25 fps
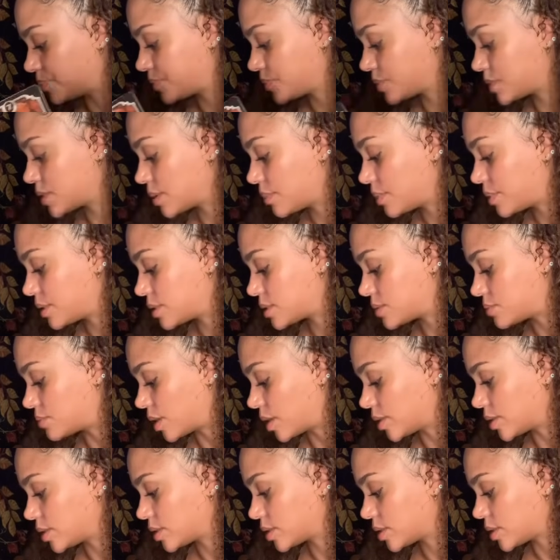Somebody's
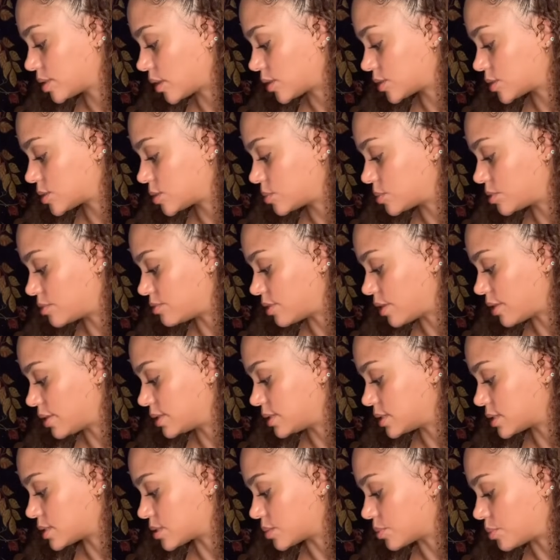mother could also be very
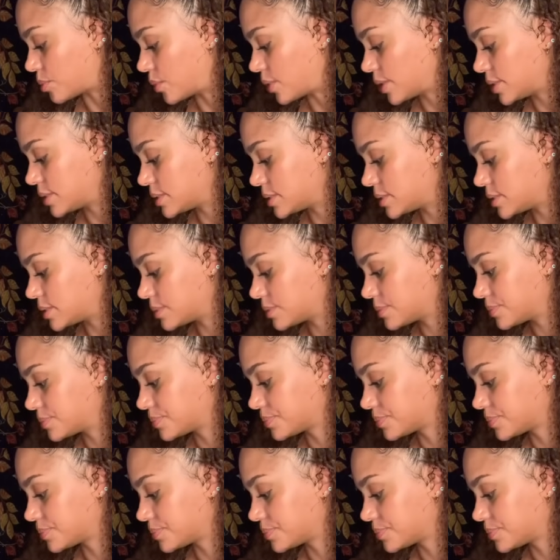disappointed